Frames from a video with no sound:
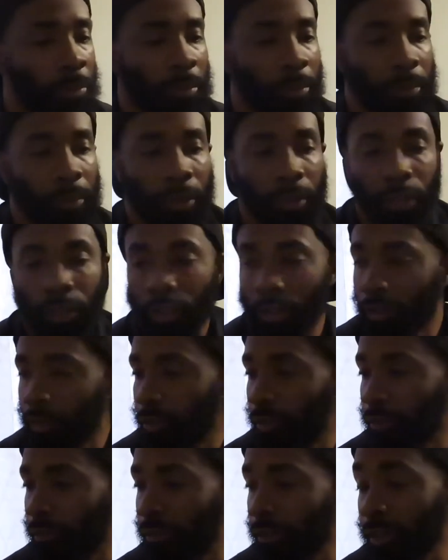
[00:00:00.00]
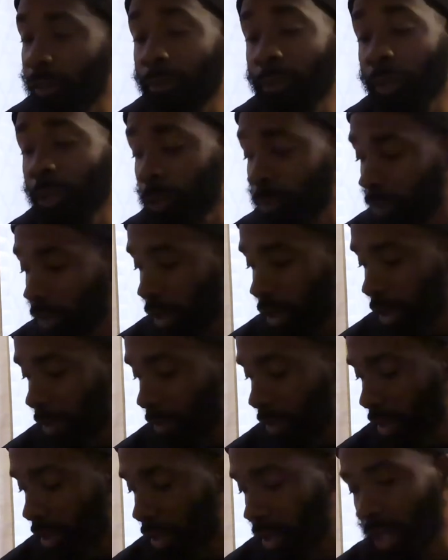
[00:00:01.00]
but for the most part,
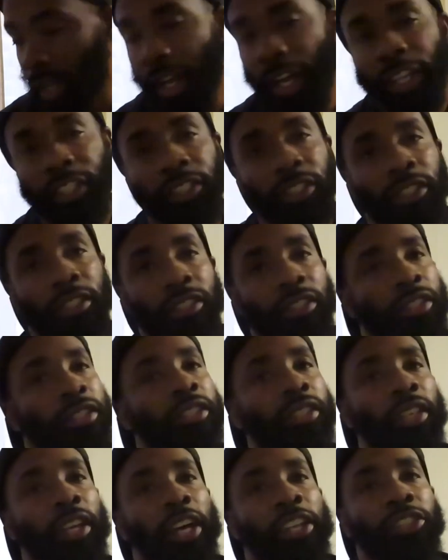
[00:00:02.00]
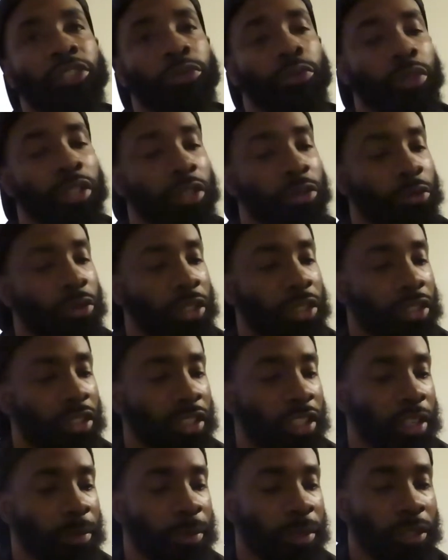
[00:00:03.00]
man, I just really wanted to
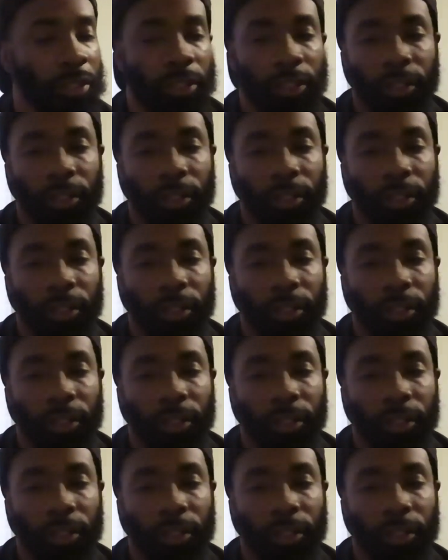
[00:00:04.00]
come and